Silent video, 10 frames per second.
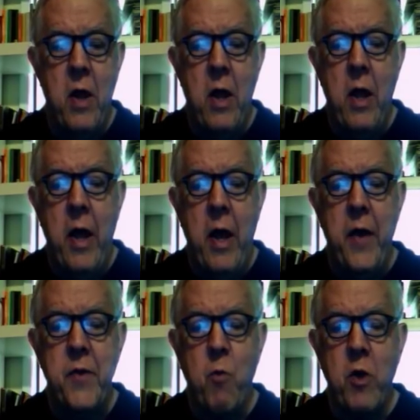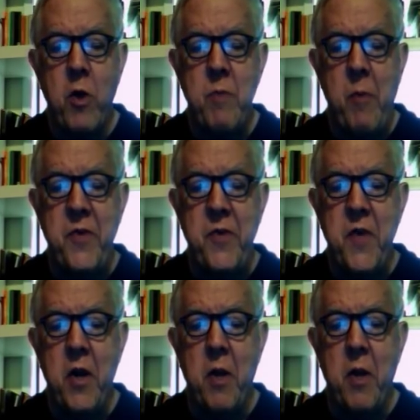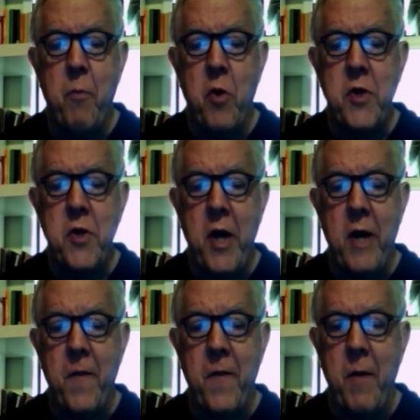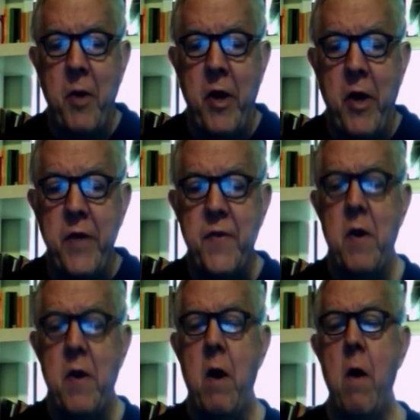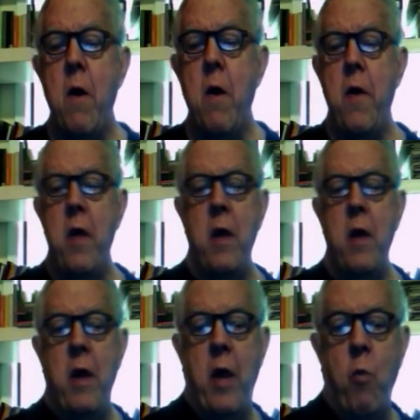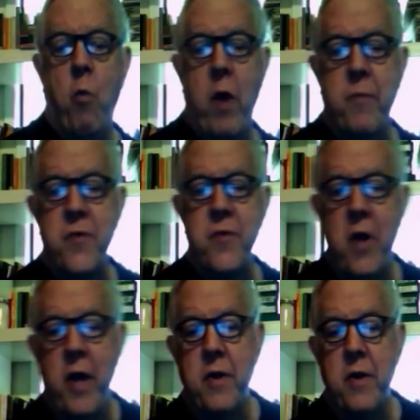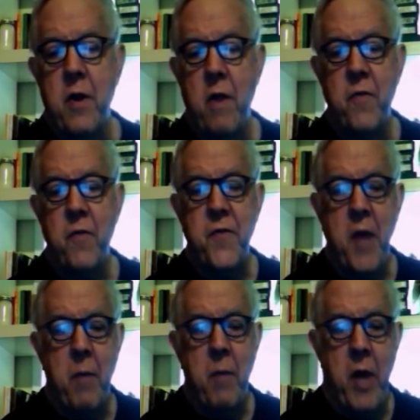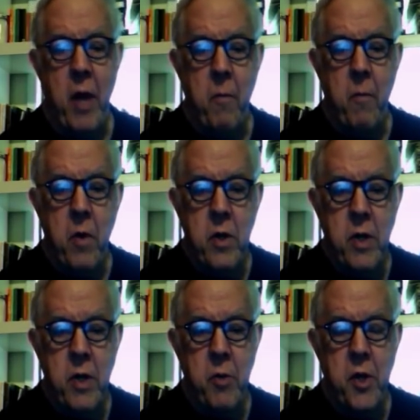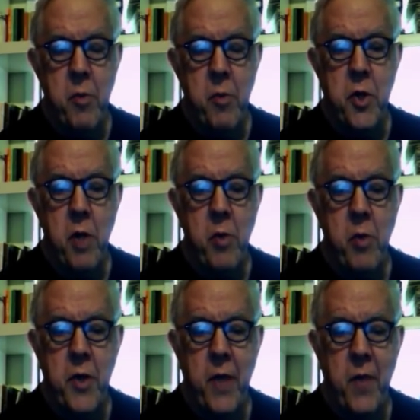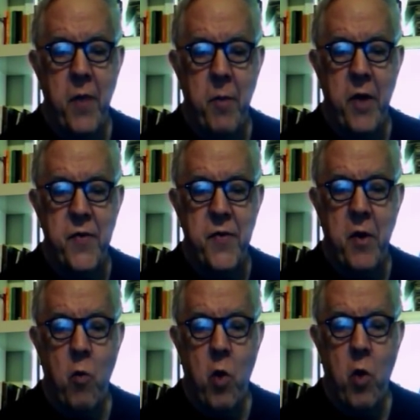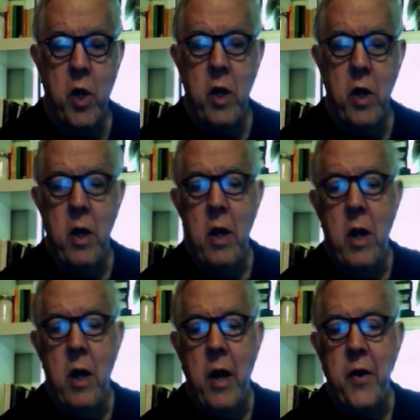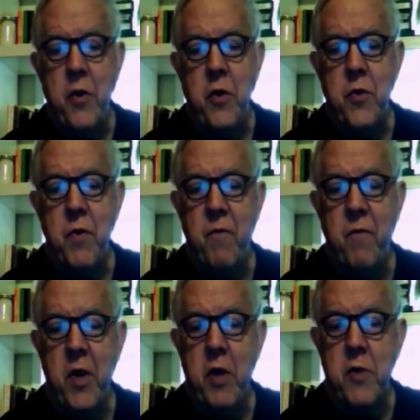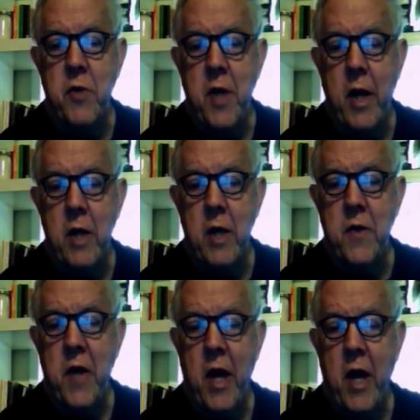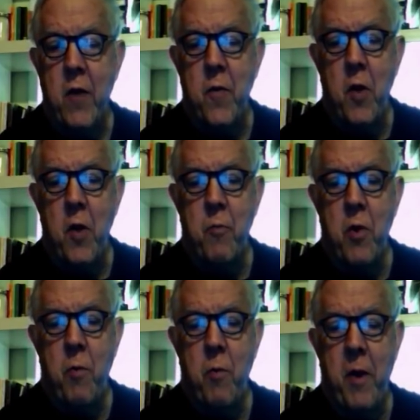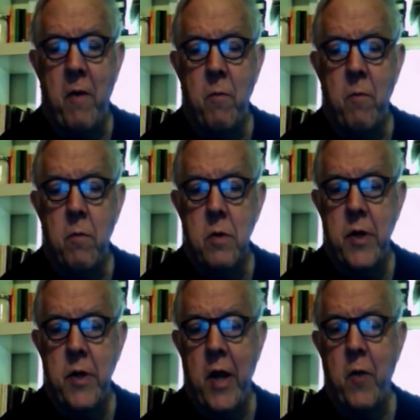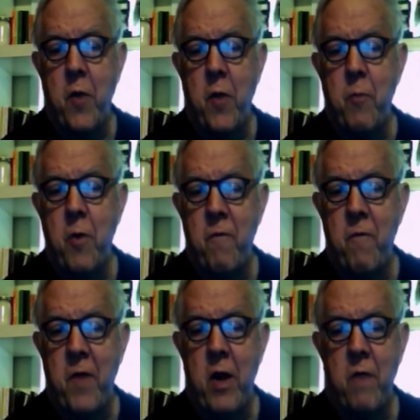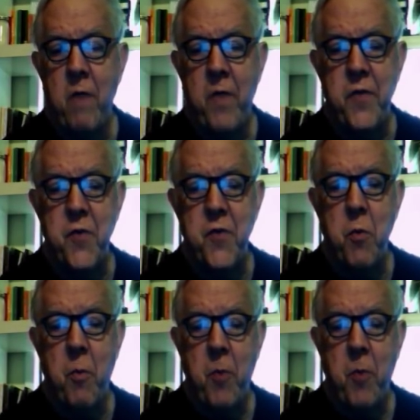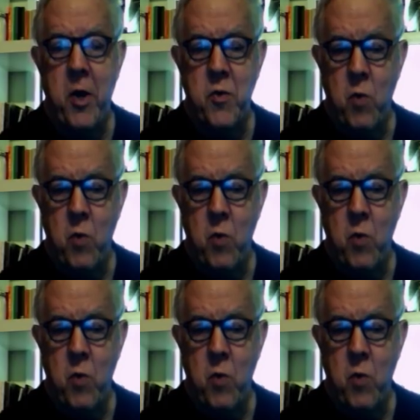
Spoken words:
And his works may be seen in a book titled Them and Us, a website of the same name, www.themanus.org, and a YouTube video titled Neanderthal Profile of a Super Predator,